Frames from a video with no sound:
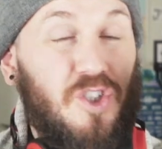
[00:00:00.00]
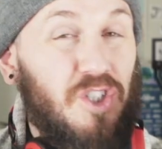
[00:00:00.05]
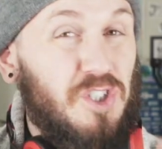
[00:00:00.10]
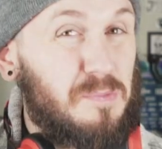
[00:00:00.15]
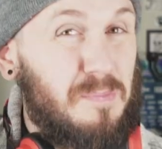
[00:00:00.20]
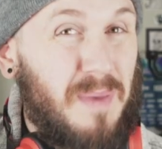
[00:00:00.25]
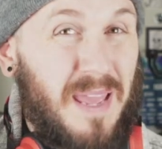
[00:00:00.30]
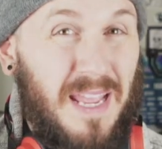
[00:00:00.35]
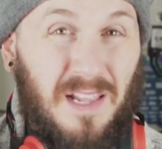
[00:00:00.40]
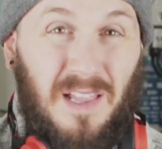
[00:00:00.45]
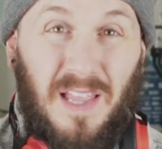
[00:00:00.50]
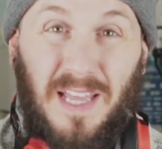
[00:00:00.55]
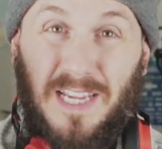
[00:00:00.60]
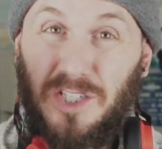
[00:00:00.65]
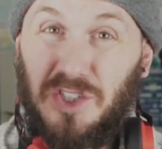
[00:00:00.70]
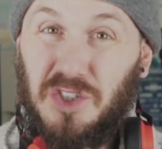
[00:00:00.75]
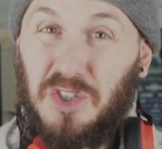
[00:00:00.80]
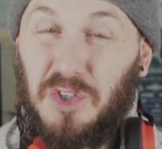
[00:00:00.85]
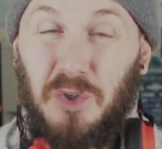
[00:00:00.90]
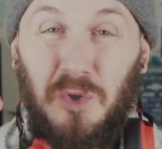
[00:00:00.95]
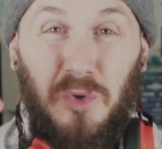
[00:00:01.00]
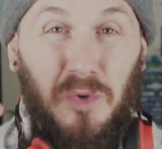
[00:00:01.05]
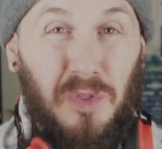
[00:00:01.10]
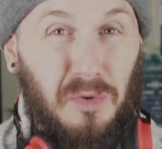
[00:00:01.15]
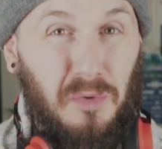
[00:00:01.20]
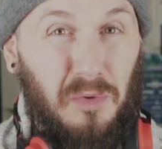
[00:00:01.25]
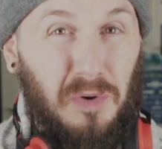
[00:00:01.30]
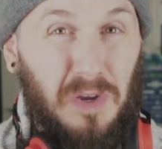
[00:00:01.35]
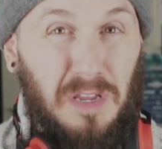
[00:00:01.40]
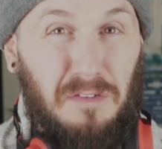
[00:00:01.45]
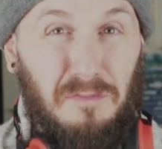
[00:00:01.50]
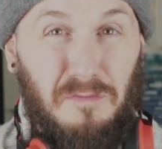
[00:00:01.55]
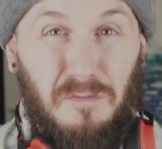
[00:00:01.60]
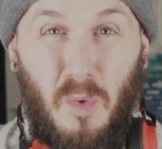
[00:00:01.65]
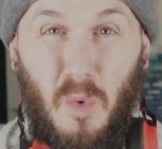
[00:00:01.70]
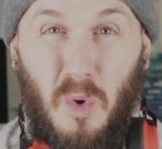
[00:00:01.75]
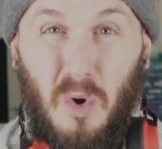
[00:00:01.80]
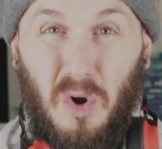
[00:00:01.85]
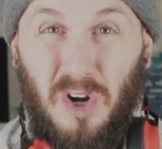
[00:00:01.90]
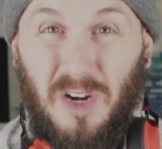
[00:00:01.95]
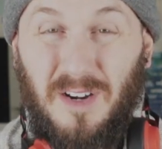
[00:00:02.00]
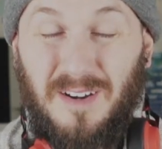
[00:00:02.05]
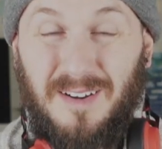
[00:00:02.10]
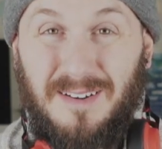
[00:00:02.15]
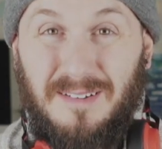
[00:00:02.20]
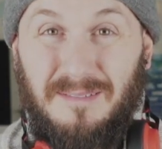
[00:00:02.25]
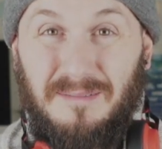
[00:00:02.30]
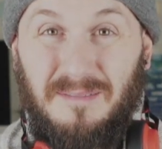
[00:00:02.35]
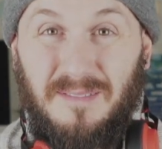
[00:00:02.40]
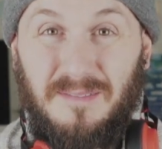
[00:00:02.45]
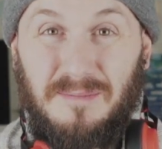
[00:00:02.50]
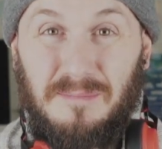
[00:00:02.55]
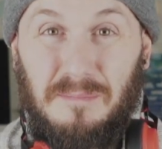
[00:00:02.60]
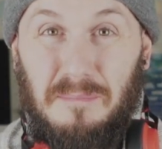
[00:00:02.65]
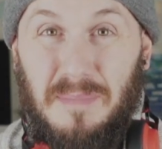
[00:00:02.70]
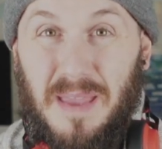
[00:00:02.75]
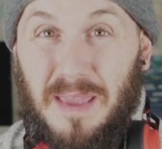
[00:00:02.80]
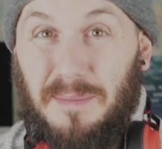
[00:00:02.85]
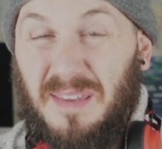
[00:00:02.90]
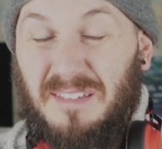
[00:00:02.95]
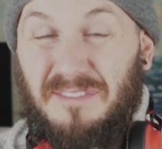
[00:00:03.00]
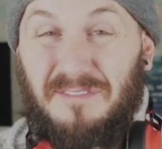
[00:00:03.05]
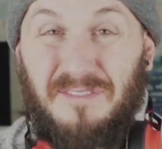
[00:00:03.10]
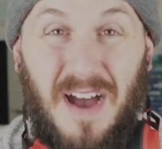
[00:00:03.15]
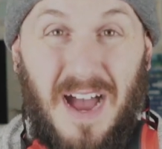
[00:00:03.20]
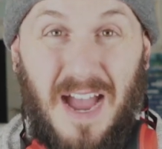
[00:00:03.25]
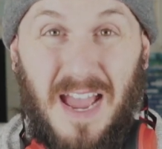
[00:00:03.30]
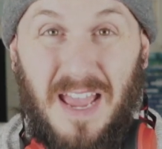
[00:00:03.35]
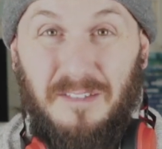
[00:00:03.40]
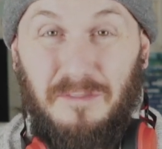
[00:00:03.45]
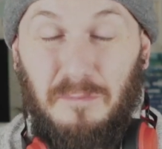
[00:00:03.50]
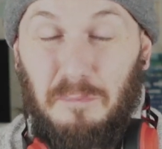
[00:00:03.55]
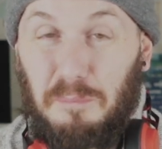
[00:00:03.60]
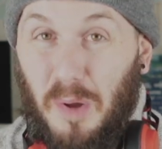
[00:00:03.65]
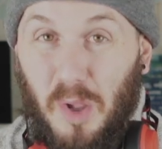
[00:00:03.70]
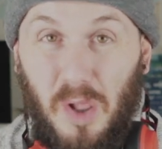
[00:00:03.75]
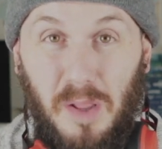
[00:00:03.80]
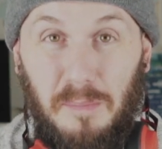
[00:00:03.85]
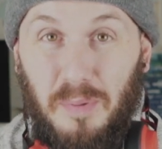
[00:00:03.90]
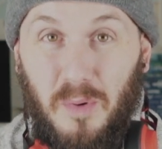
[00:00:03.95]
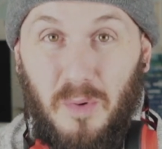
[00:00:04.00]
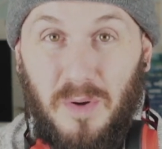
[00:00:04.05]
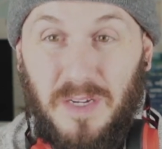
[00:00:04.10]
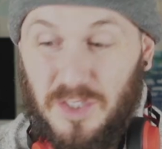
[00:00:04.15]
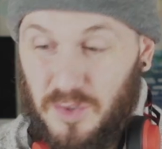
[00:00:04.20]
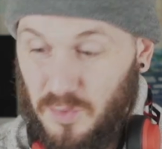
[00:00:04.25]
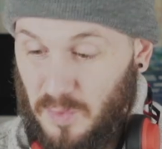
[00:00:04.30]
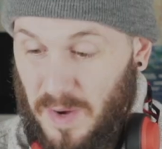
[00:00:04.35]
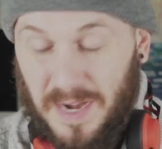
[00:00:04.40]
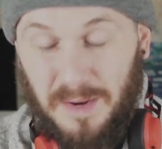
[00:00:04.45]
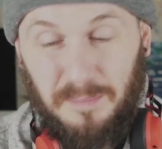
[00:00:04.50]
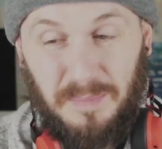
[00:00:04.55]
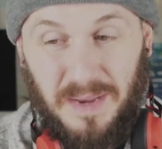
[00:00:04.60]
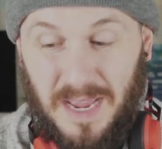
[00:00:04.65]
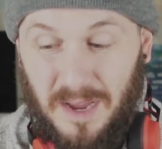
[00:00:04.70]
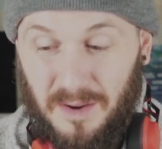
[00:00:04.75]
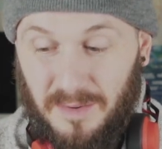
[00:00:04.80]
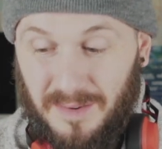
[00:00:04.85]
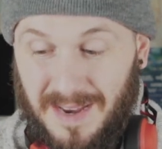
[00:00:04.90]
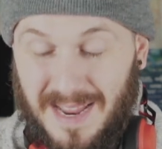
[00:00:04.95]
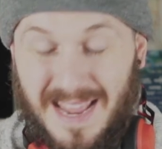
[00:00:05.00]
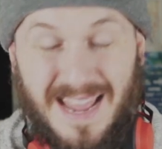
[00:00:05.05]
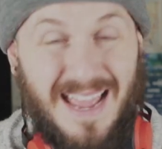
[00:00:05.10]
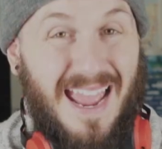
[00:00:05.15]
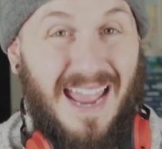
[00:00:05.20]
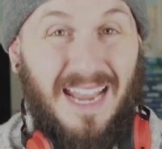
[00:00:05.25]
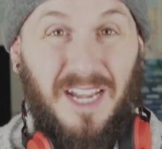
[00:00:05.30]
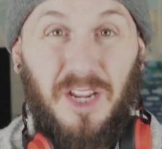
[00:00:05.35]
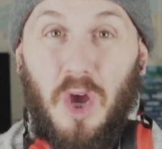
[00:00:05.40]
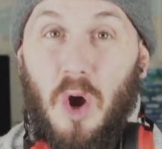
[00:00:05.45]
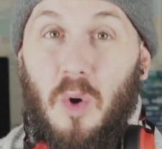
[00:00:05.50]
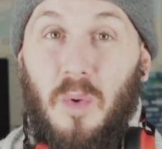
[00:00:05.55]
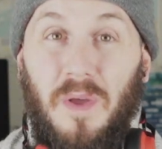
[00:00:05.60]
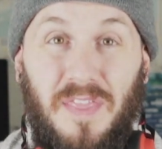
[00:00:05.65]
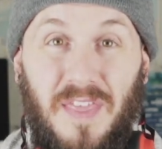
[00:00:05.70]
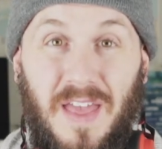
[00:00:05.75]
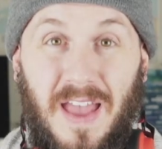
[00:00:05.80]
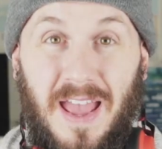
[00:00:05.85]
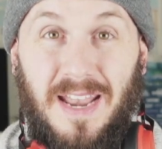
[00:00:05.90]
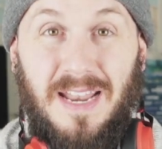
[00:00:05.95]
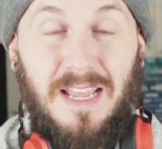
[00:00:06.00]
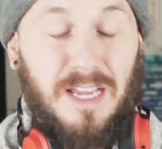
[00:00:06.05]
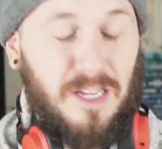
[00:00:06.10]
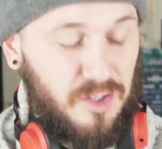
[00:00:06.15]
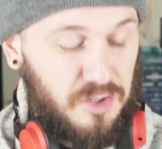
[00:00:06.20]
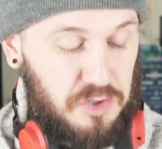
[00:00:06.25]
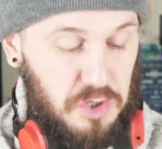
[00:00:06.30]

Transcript: Just make like 2, 3, 4, maybe 5 bullet points, write them down, and go with that.